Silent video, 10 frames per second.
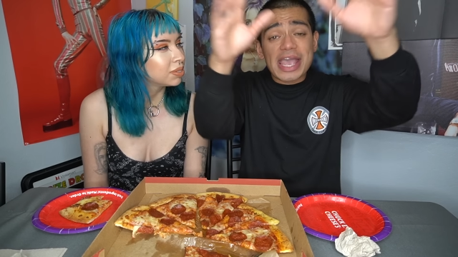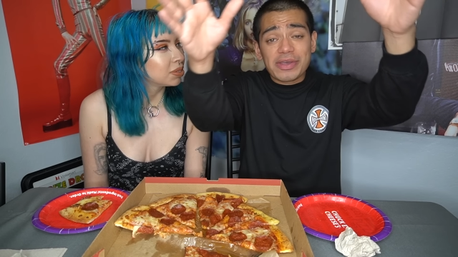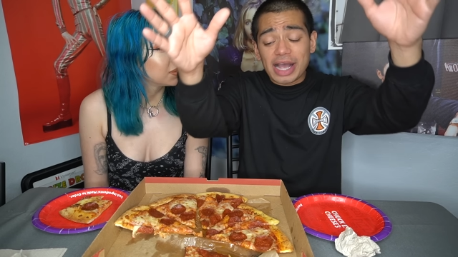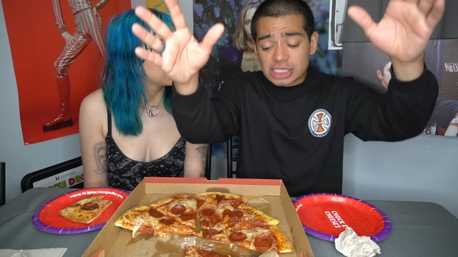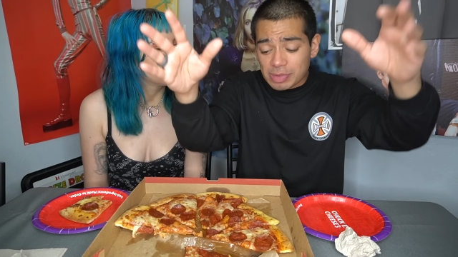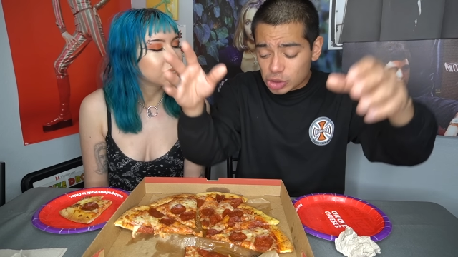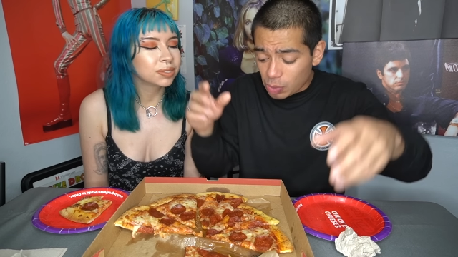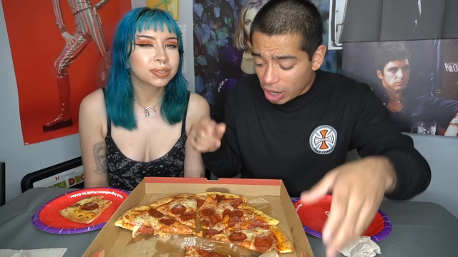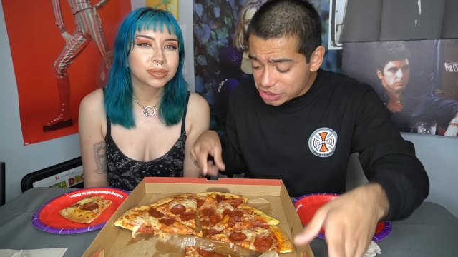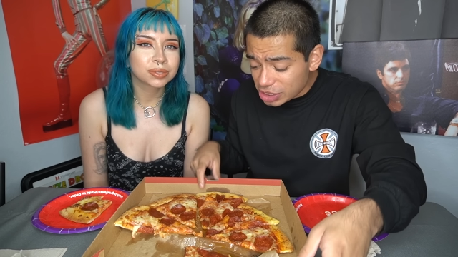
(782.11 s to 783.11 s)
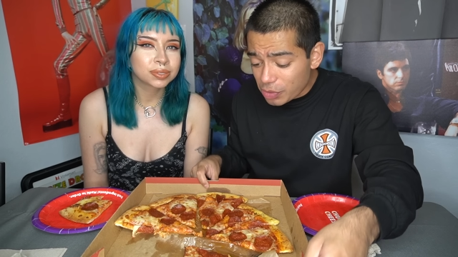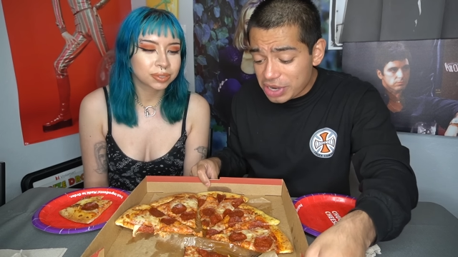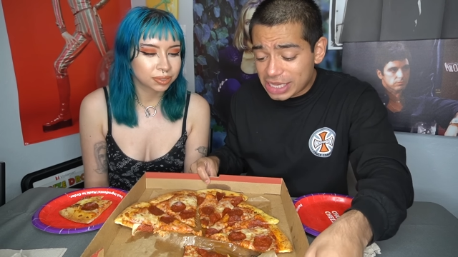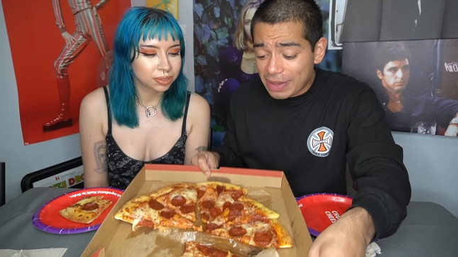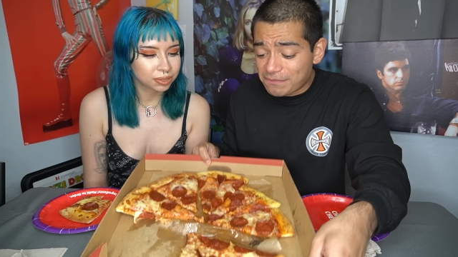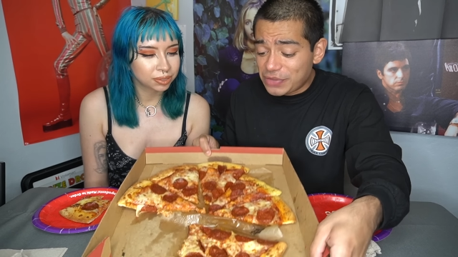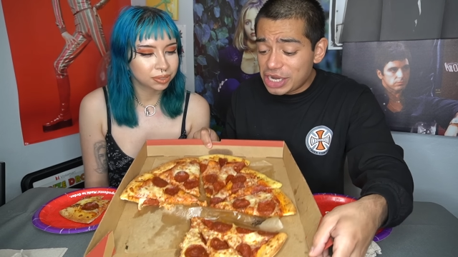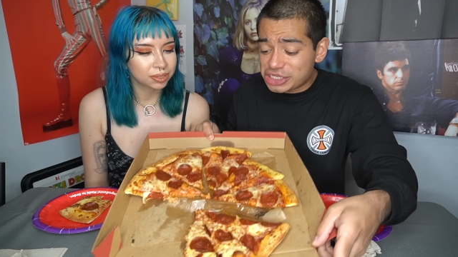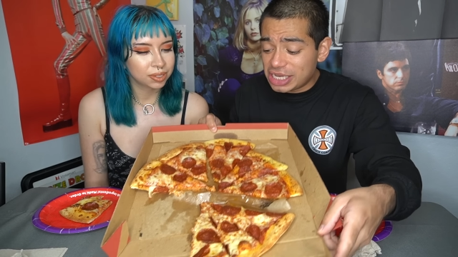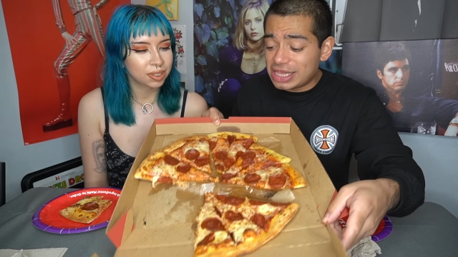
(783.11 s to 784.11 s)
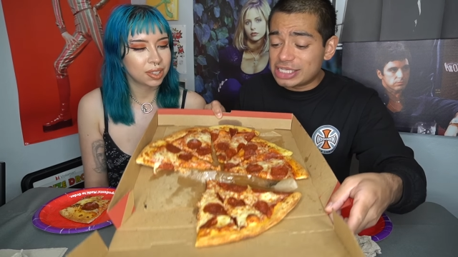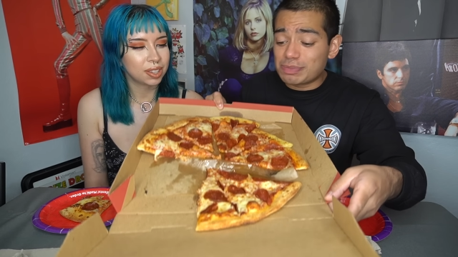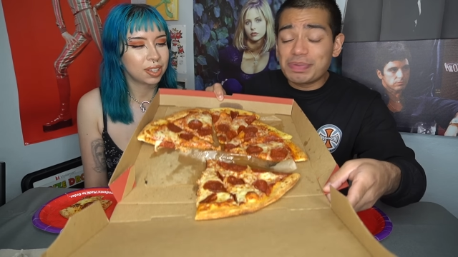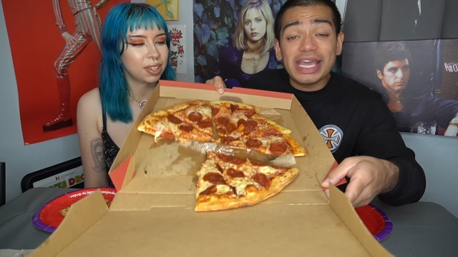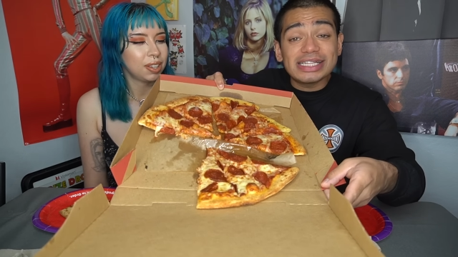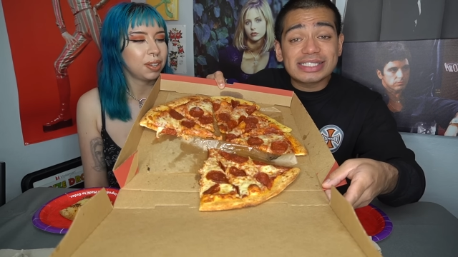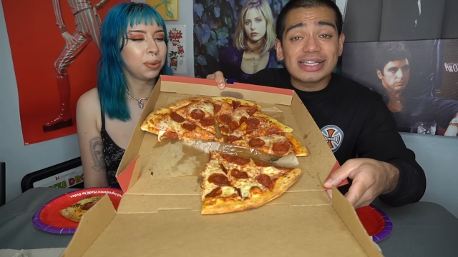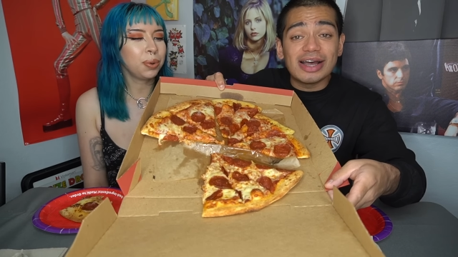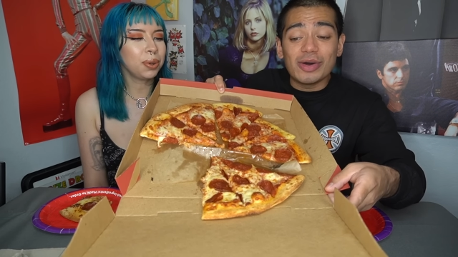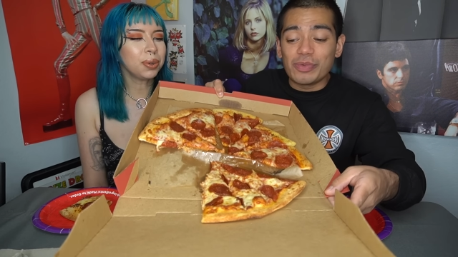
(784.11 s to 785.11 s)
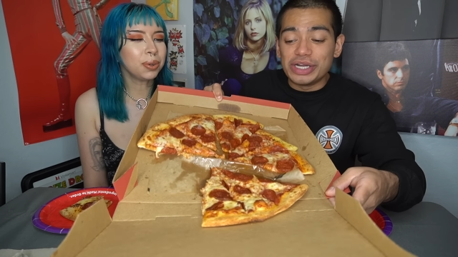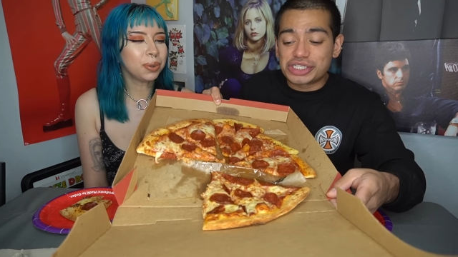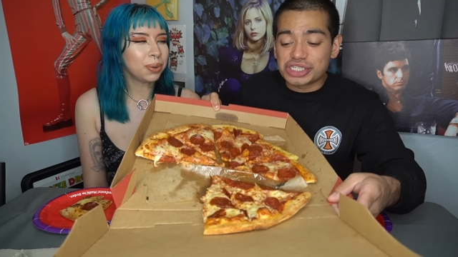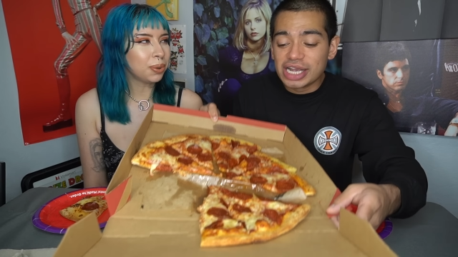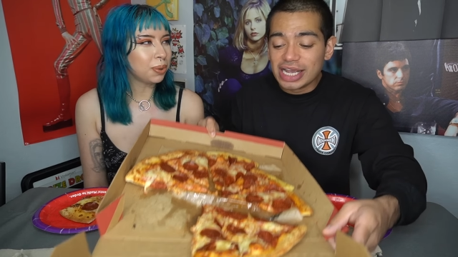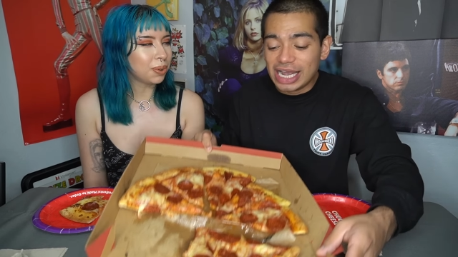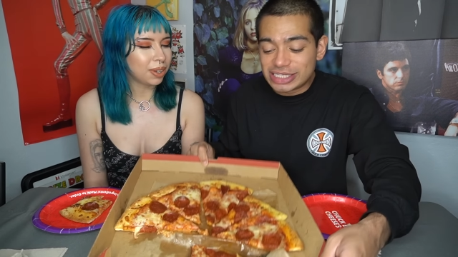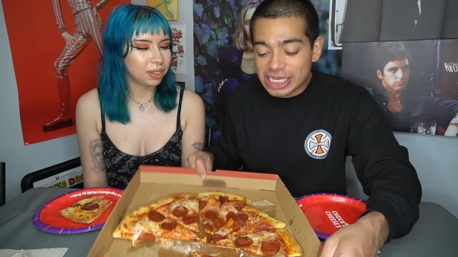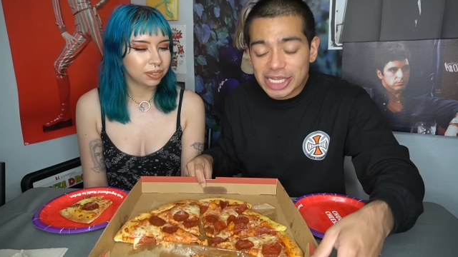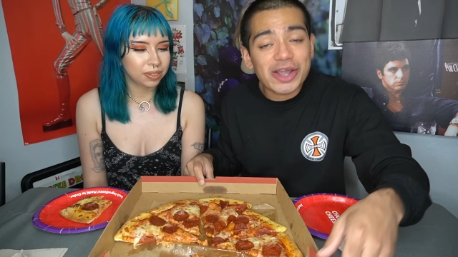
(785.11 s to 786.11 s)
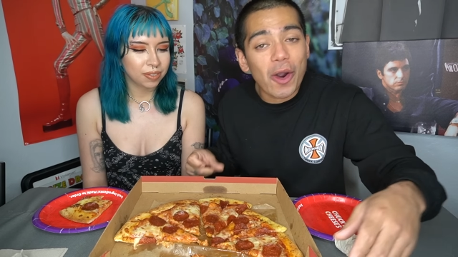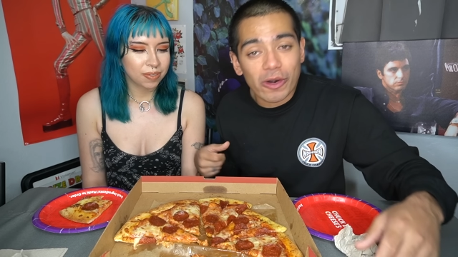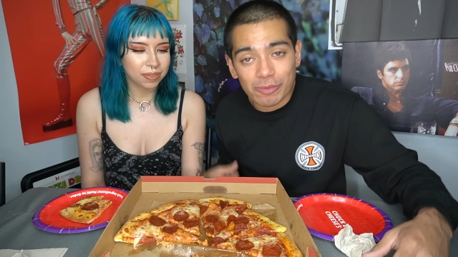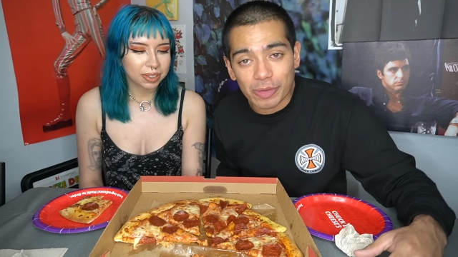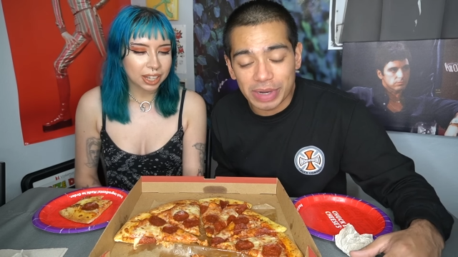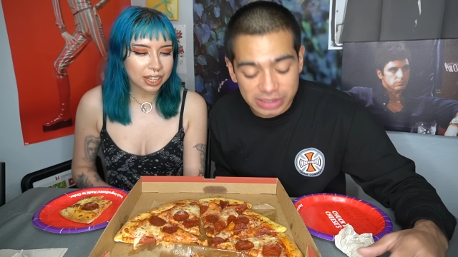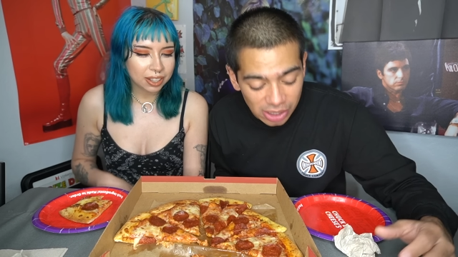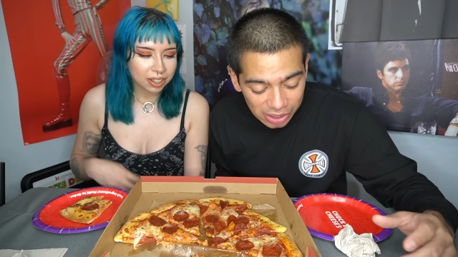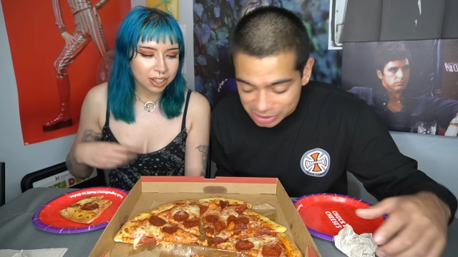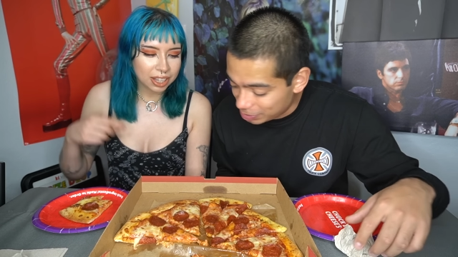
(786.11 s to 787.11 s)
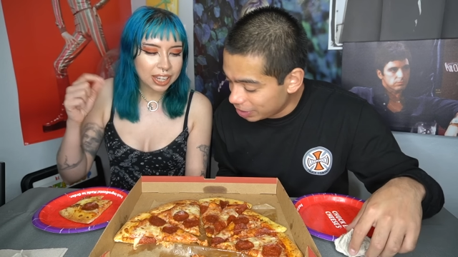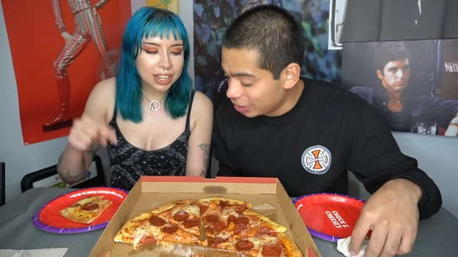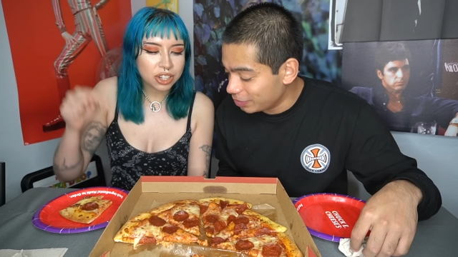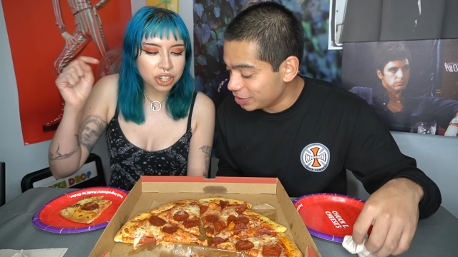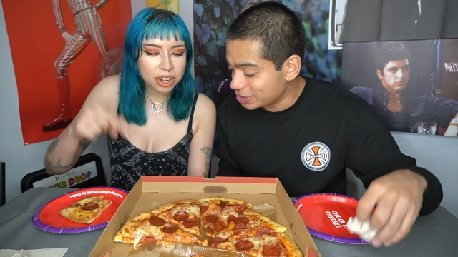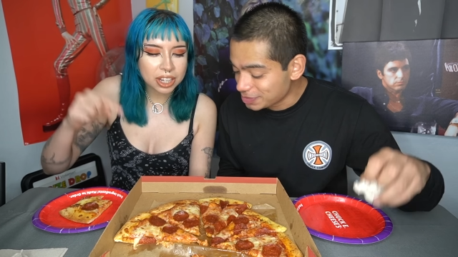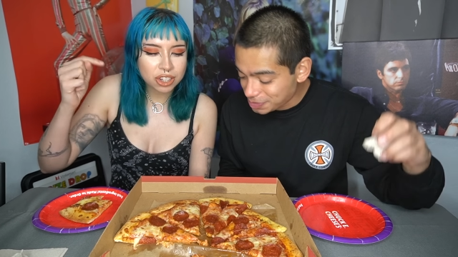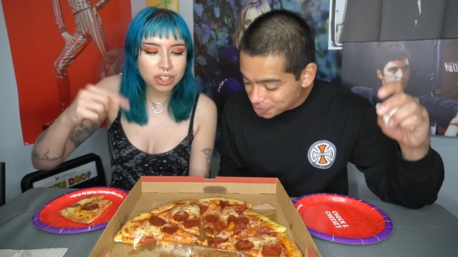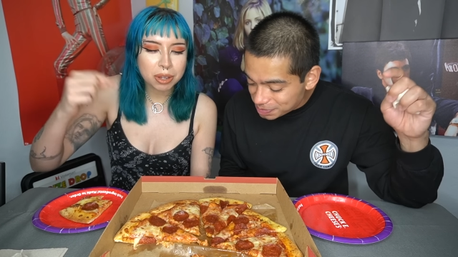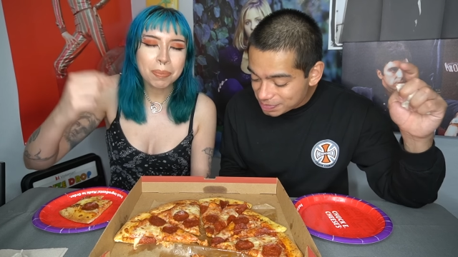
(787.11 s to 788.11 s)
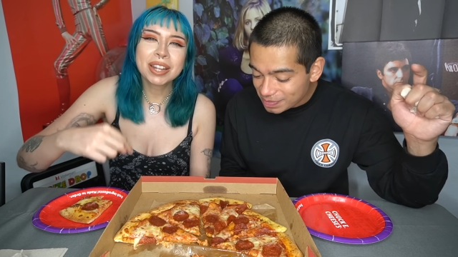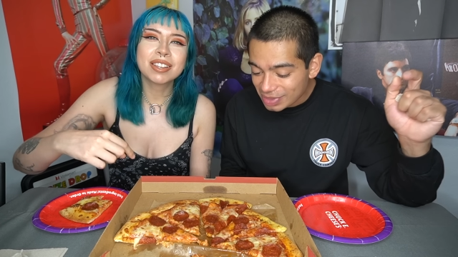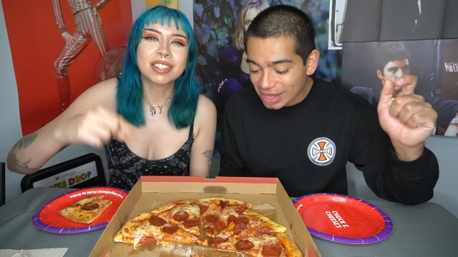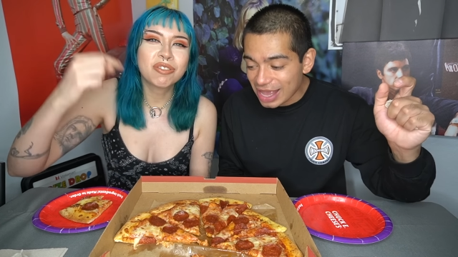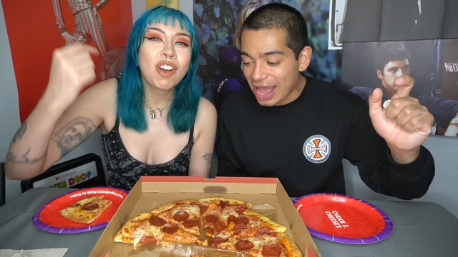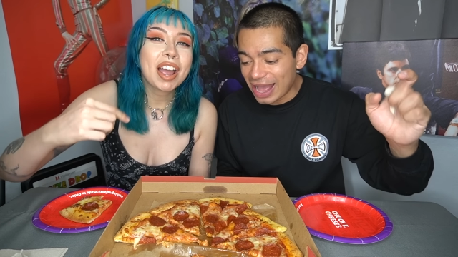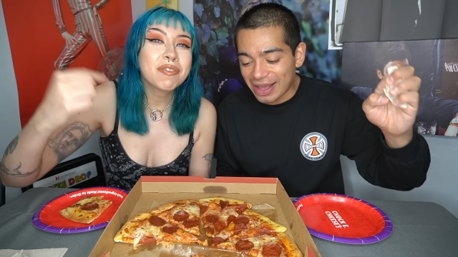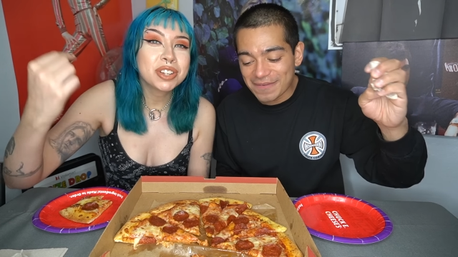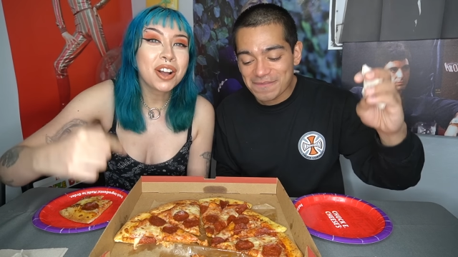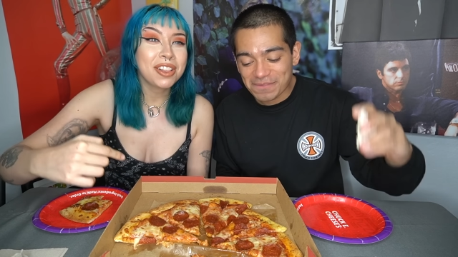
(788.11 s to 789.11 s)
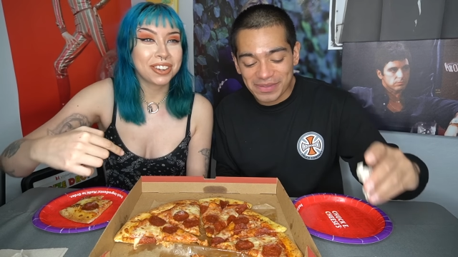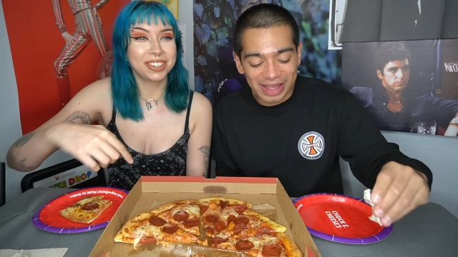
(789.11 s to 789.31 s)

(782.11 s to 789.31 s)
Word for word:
Speaker 1: thank you guys so much for watching. We're gonna keep finishing this pizza, Ooh. which it tastes like cardboard, but it's awesome. Anyways, Chuck
Speaker 2: E. Cheese pizza, yeah. five dollars.